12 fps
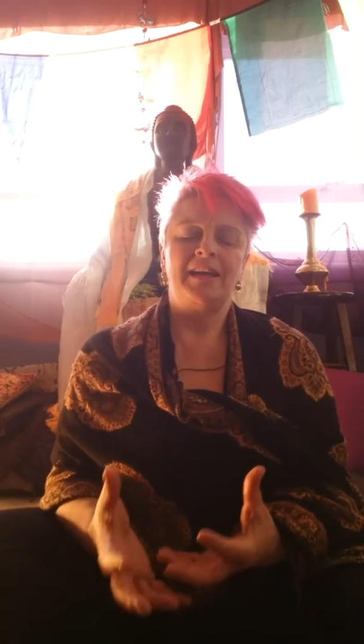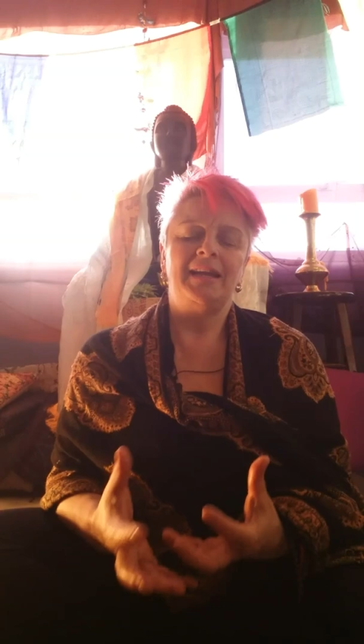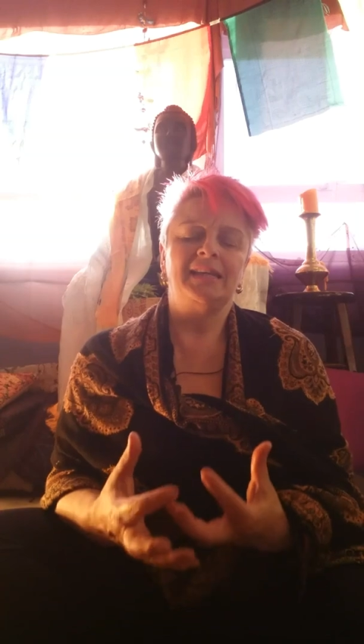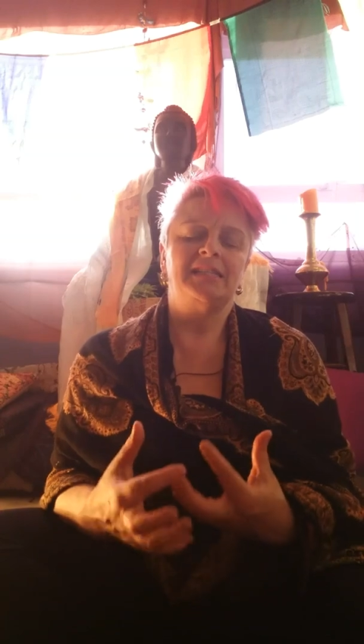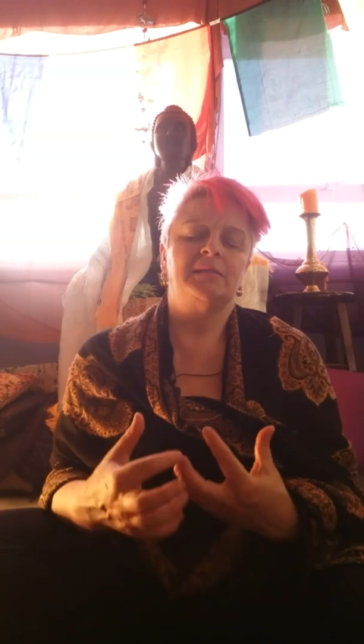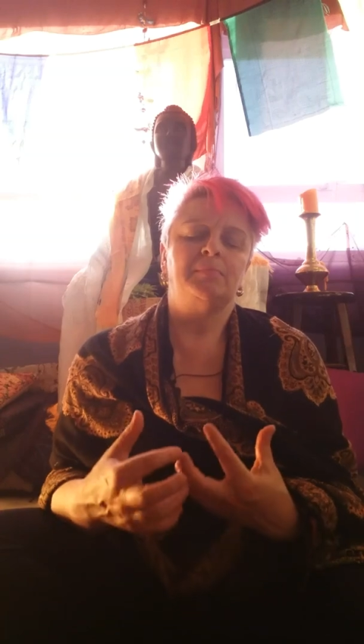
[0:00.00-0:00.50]

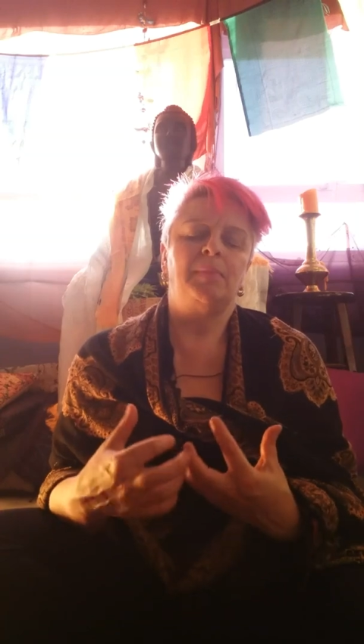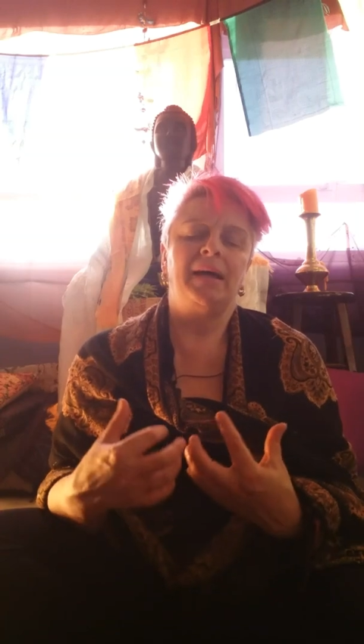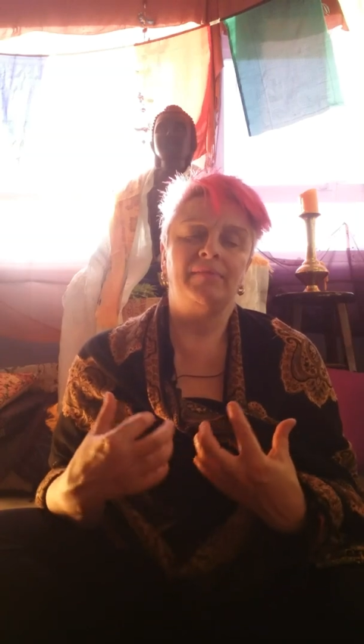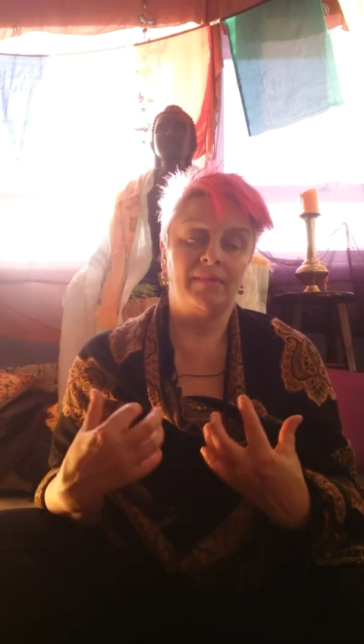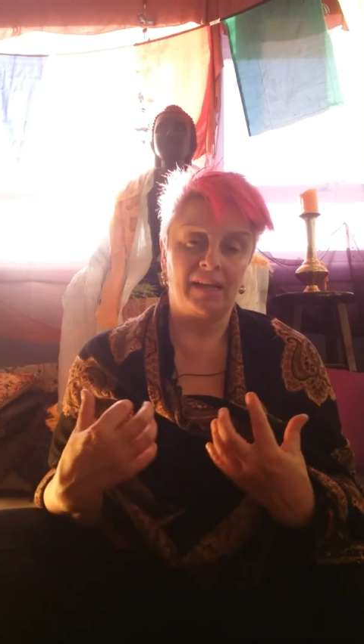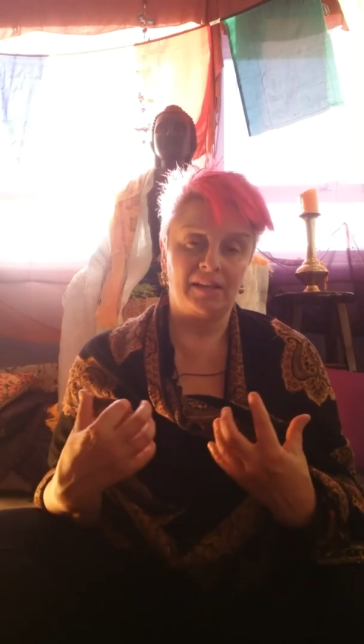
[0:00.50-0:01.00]
and
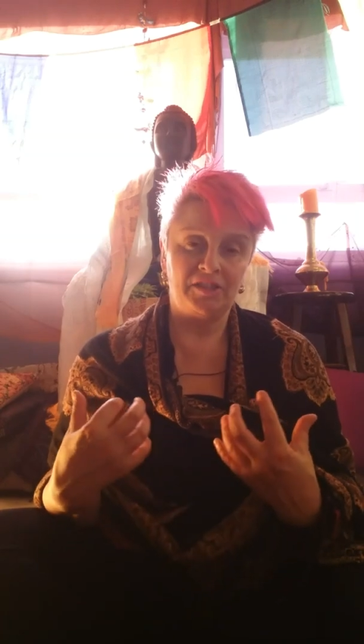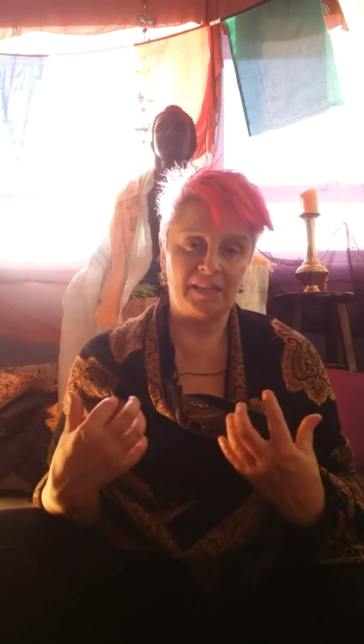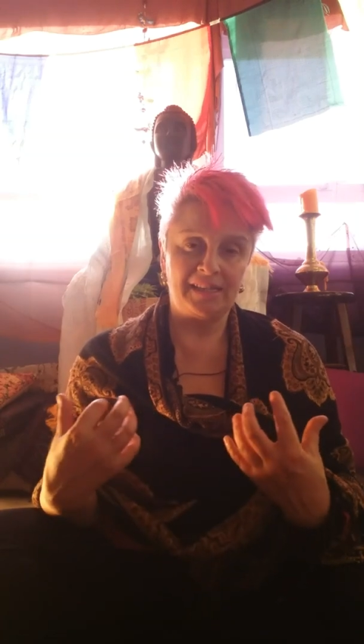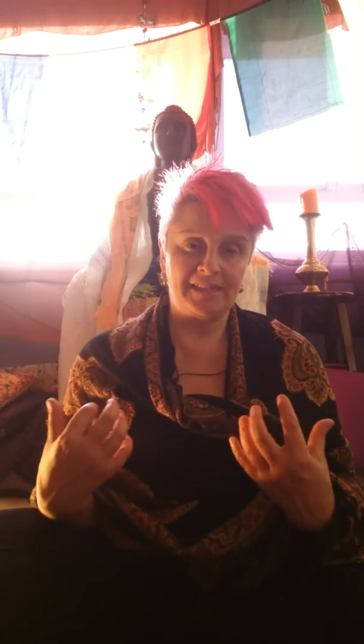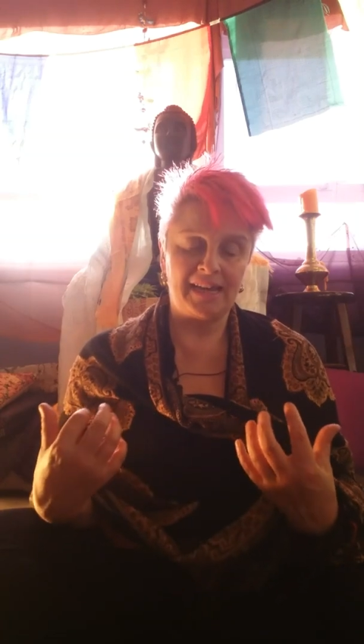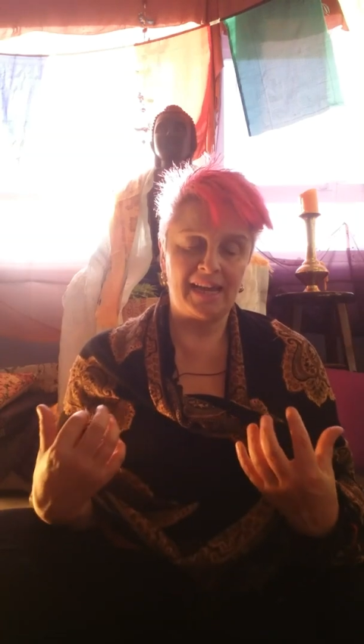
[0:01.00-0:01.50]
expand that
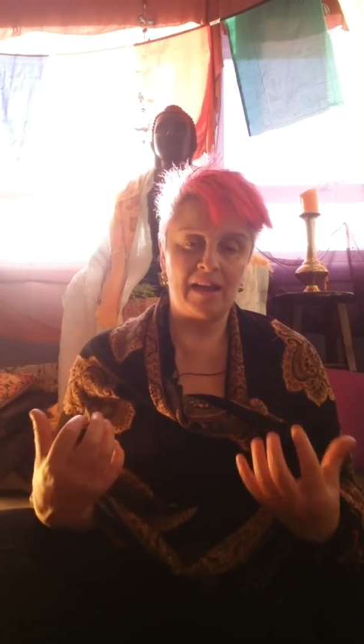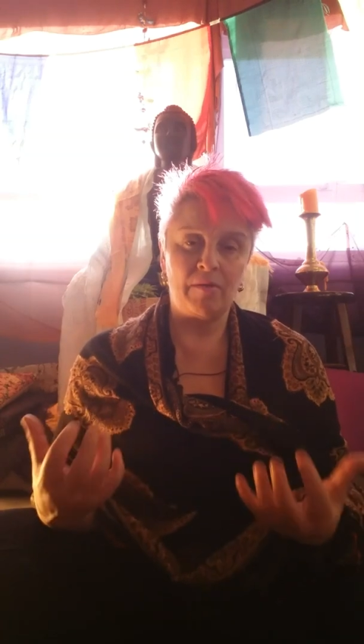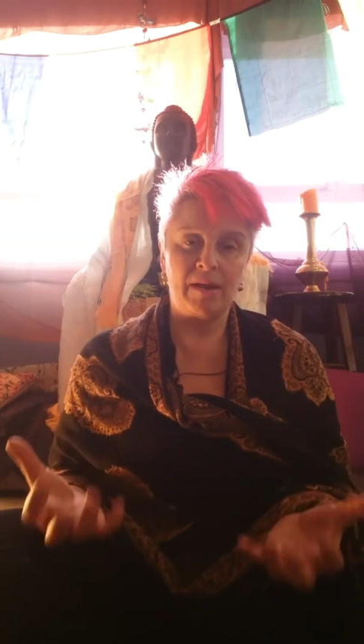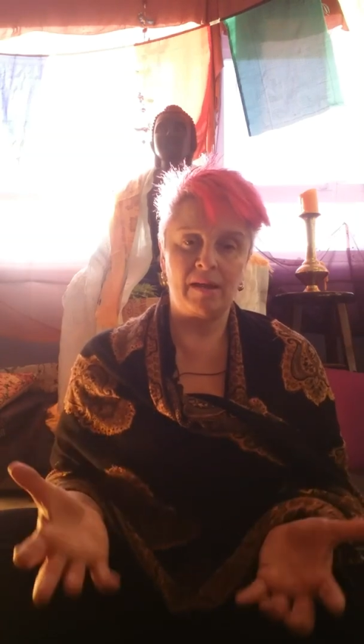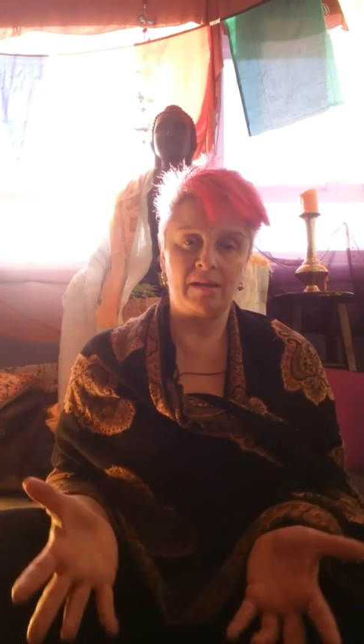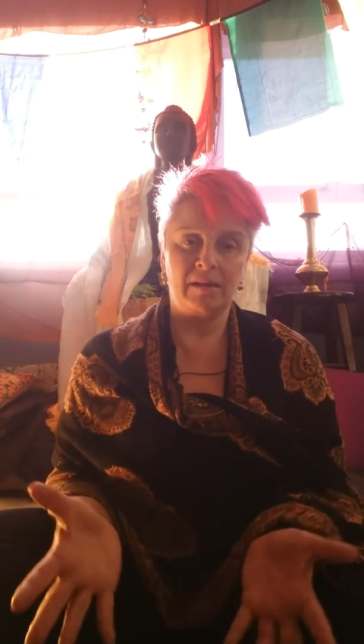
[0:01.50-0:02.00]
chest
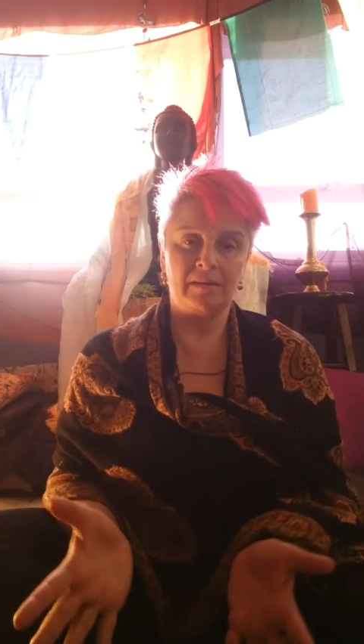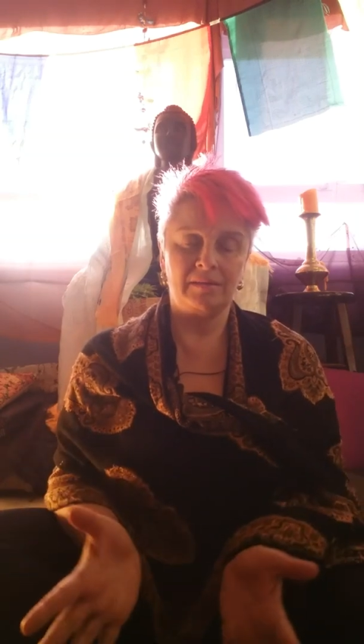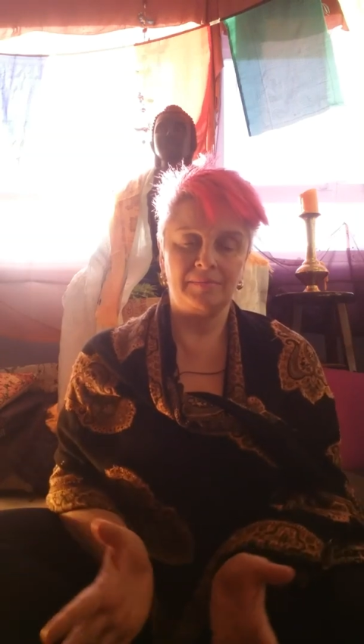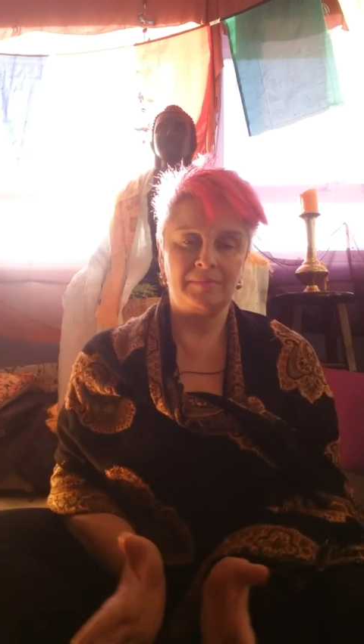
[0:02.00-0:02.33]
area.